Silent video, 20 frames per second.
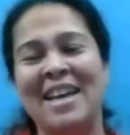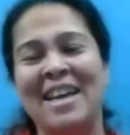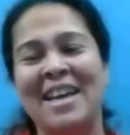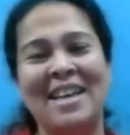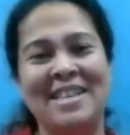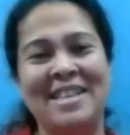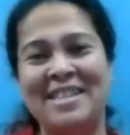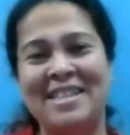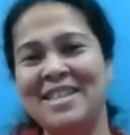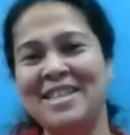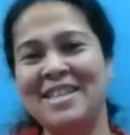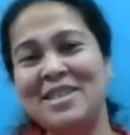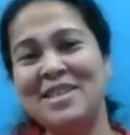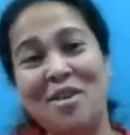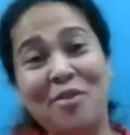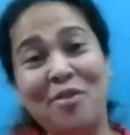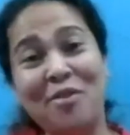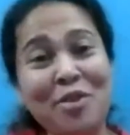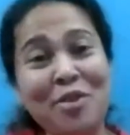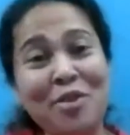It is
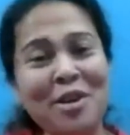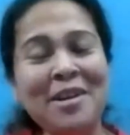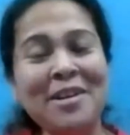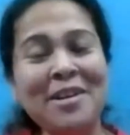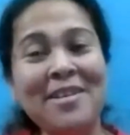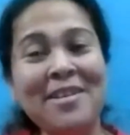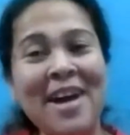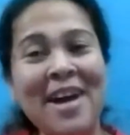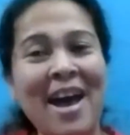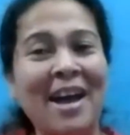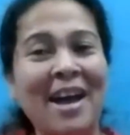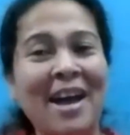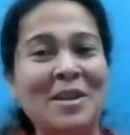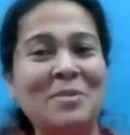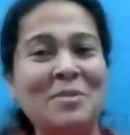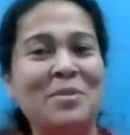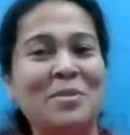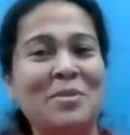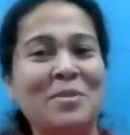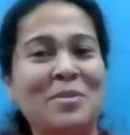a fur
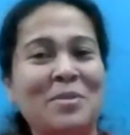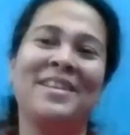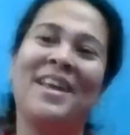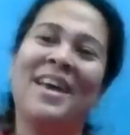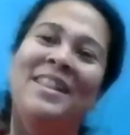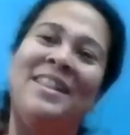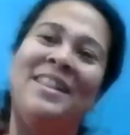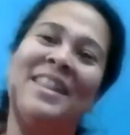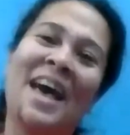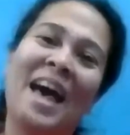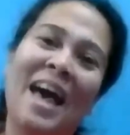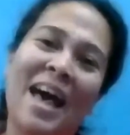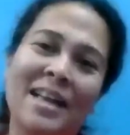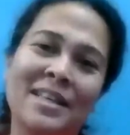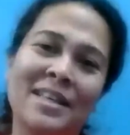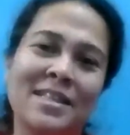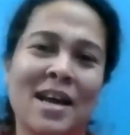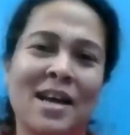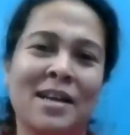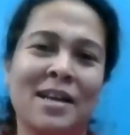animal, and
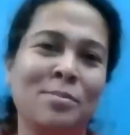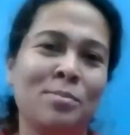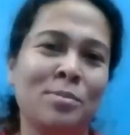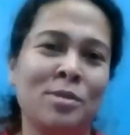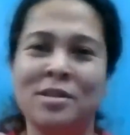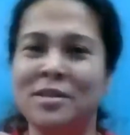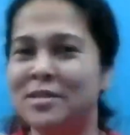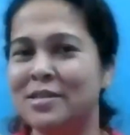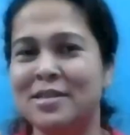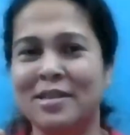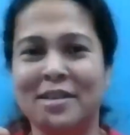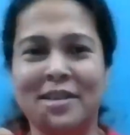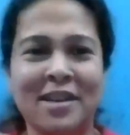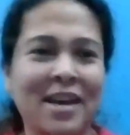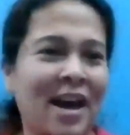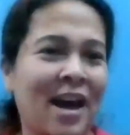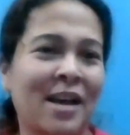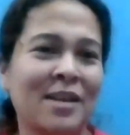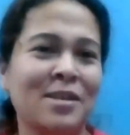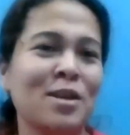that animal is a
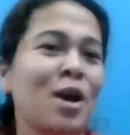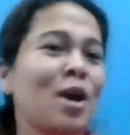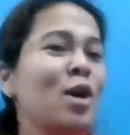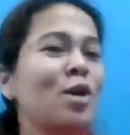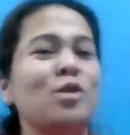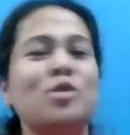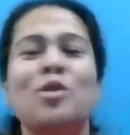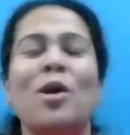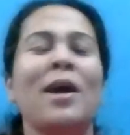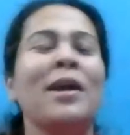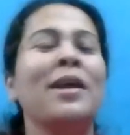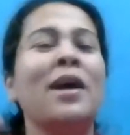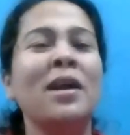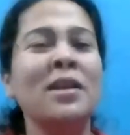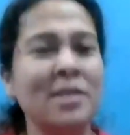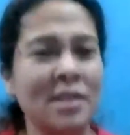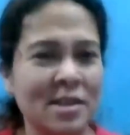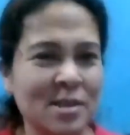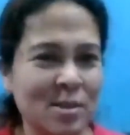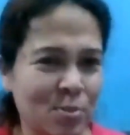cat. So I
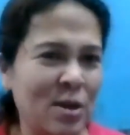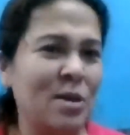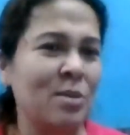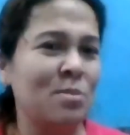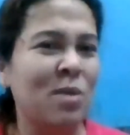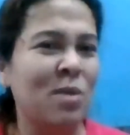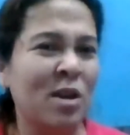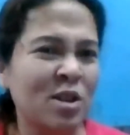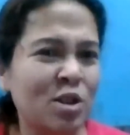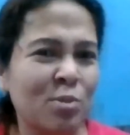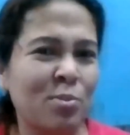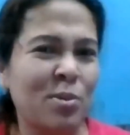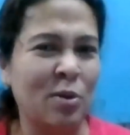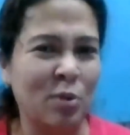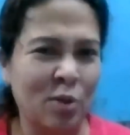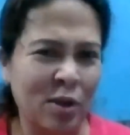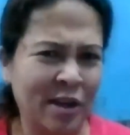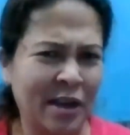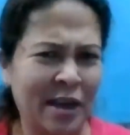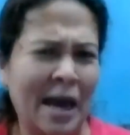can't explain much
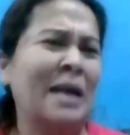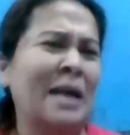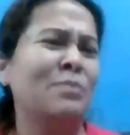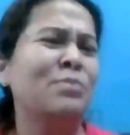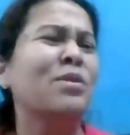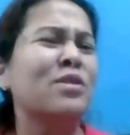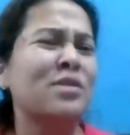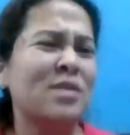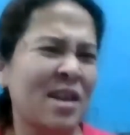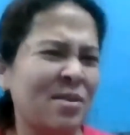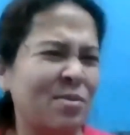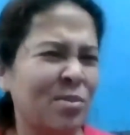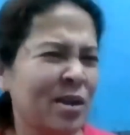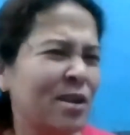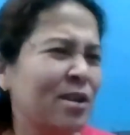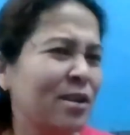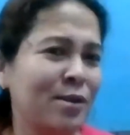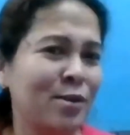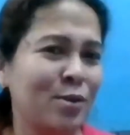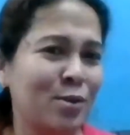about the cat because I
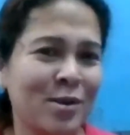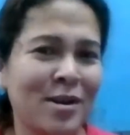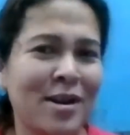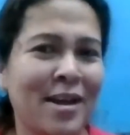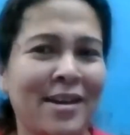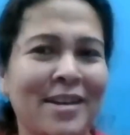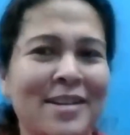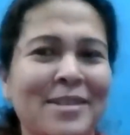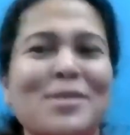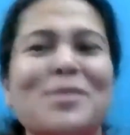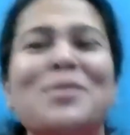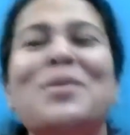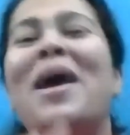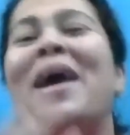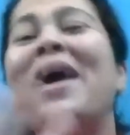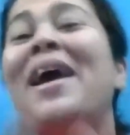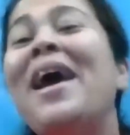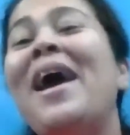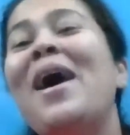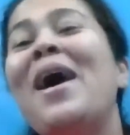really don't like it.
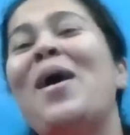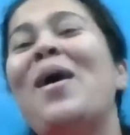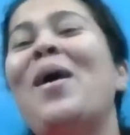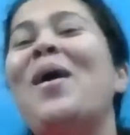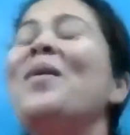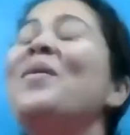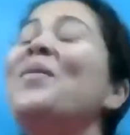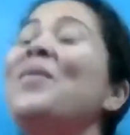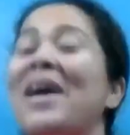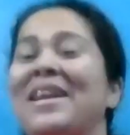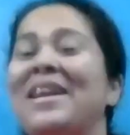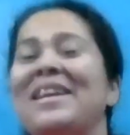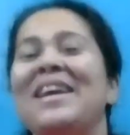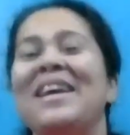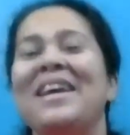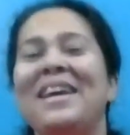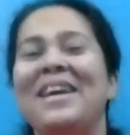Okay. All right.